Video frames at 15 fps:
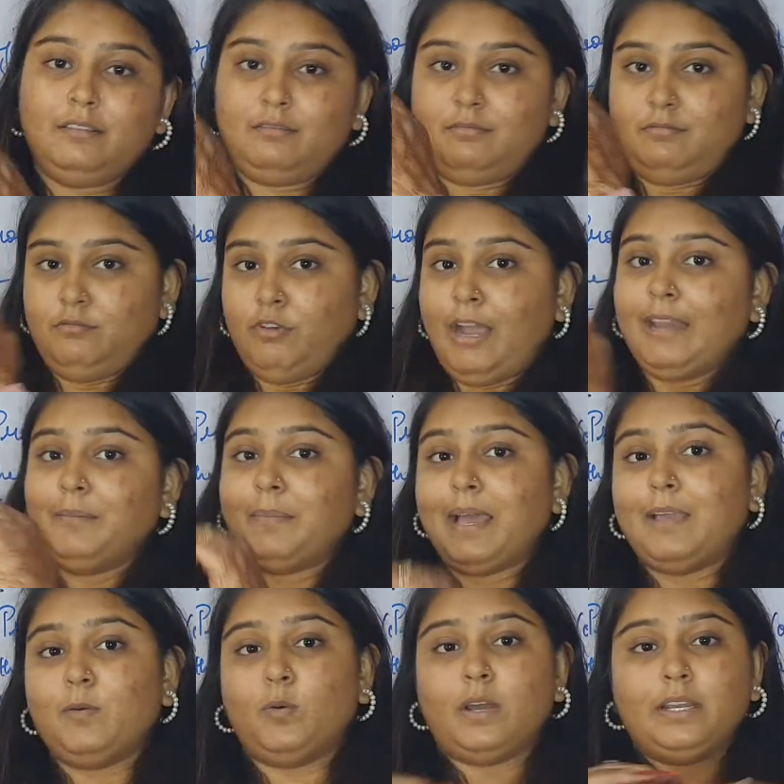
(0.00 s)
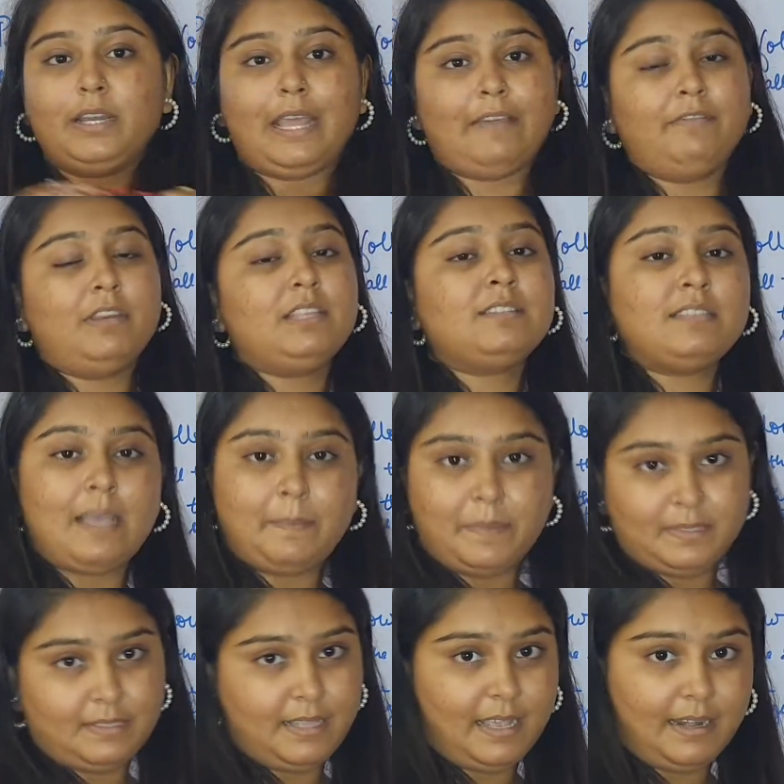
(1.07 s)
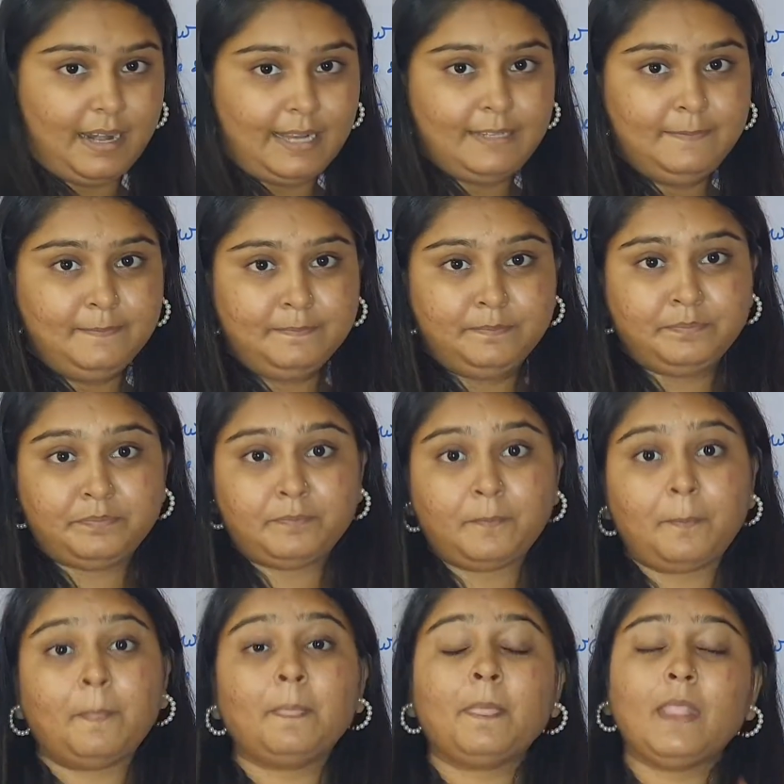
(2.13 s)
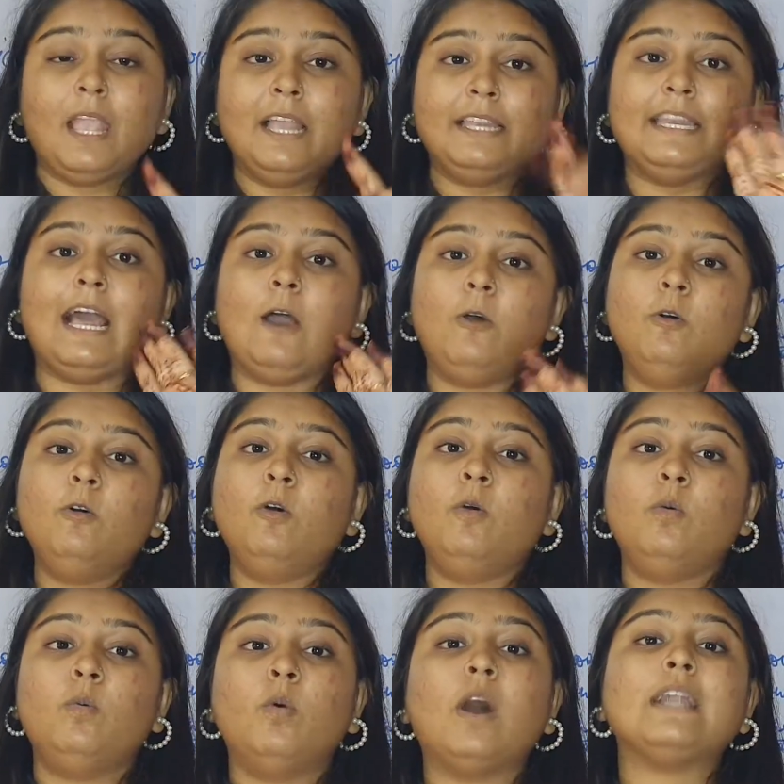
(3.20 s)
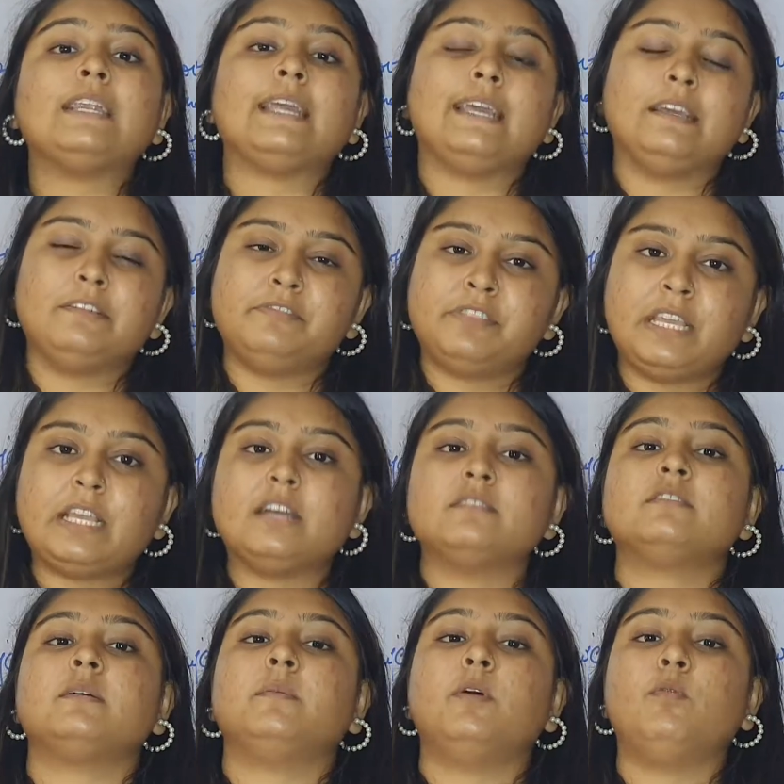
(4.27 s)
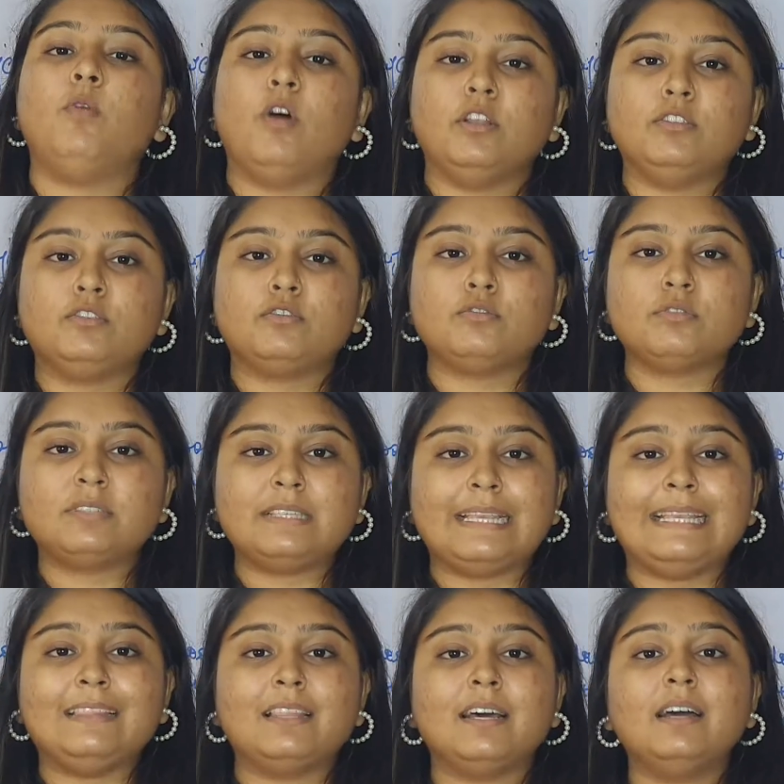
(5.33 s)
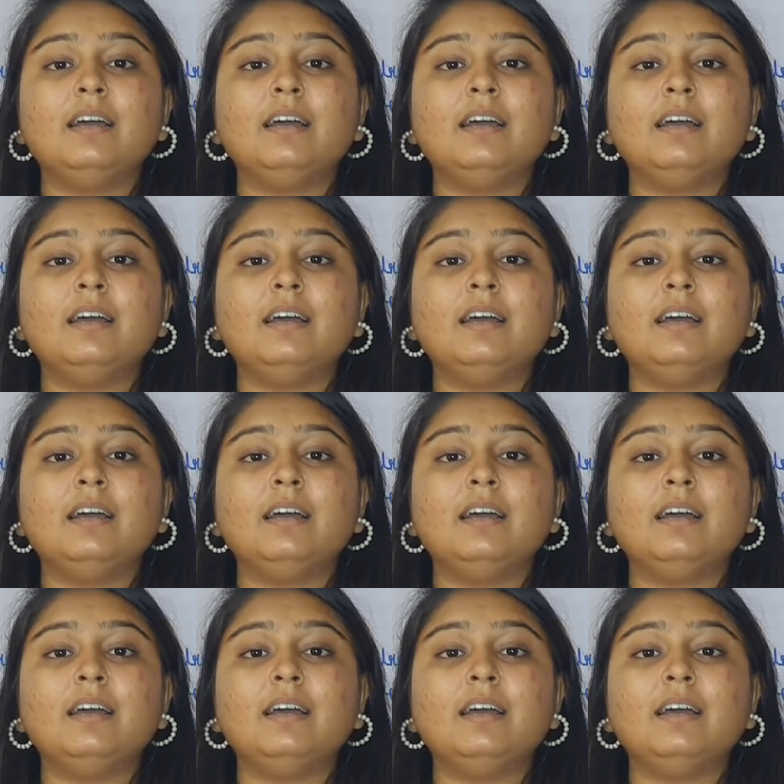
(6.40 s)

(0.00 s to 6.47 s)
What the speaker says: one by one every step is there, right? Now, what if the customer wants to see the